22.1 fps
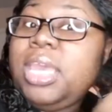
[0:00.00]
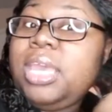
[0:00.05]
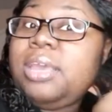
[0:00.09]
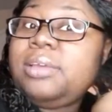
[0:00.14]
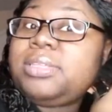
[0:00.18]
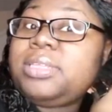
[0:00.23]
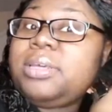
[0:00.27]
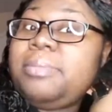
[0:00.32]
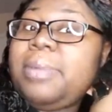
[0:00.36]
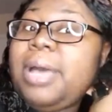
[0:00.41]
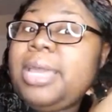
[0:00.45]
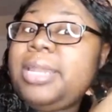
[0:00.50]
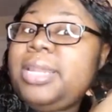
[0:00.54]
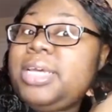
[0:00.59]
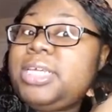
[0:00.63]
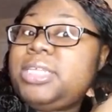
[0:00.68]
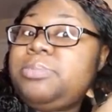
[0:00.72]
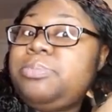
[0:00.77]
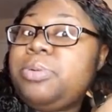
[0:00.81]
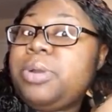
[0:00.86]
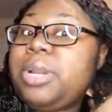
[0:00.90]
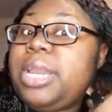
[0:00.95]
If somebody
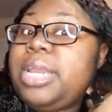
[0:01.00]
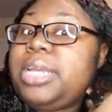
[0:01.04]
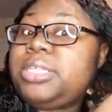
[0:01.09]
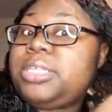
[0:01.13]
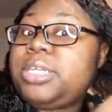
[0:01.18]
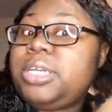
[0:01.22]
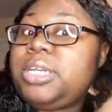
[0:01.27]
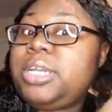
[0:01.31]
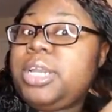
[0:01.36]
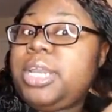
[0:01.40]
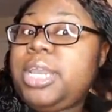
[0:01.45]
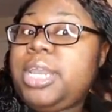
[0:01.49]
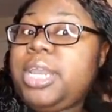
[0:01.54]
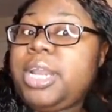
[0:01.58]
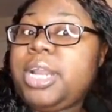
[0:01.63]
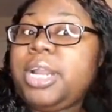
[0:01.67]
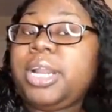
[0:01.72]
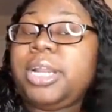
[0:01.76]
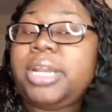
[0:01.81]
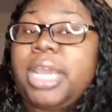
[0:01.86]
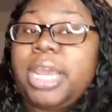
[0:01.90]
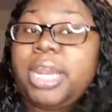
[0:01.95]
does braids on your
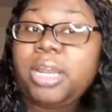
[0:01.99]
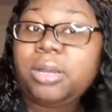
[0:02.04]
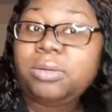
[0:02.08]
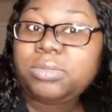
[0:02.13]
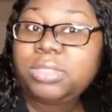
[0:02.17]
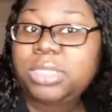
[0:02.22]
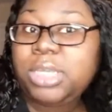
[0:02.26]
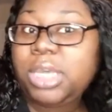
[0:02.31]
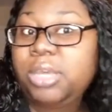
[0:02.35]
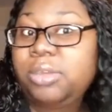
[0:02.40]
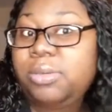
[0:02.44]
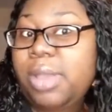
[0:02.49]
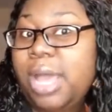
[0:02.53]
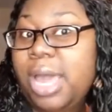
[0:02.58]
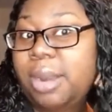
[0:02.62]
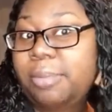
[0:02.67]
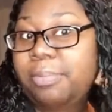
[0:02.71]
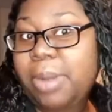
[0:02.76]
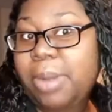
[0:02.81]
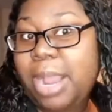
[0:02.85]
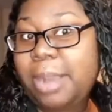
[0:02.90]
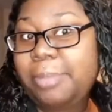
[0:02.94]
hair and they don't tell you how
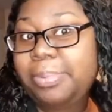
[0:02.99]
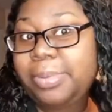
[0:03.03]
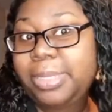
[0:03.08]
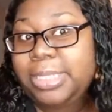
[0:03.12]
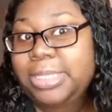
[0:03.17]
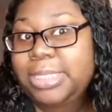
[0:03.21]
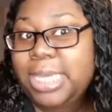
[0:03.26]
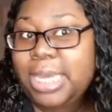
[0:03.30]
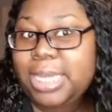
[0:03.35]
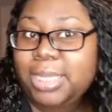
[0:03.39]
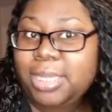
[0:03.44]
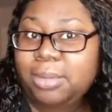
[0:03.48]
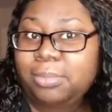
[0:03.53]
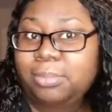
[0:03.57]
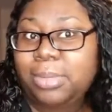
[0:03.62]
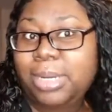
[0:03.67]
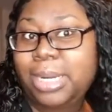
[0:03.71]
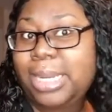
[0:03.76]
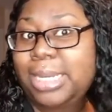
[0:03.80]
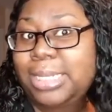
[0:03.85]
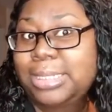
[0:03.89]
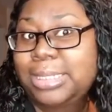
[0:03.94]
to properly take them
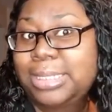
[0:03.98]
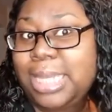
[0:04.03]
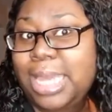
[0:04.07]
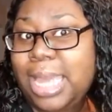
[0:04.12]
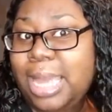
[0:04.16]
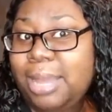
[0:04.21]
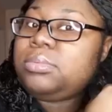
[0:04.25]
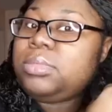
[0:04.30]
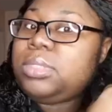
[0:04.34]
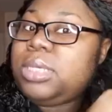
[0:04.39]
braids down,